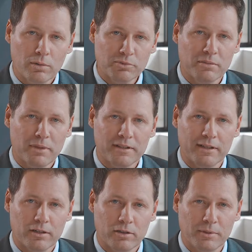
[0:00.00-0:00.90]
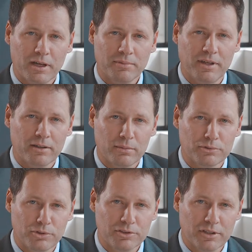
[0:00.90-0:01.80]
Welcome to the monthly economic update. I'm
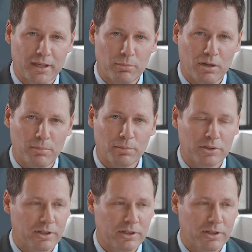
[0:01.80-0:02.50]
joined today by Bob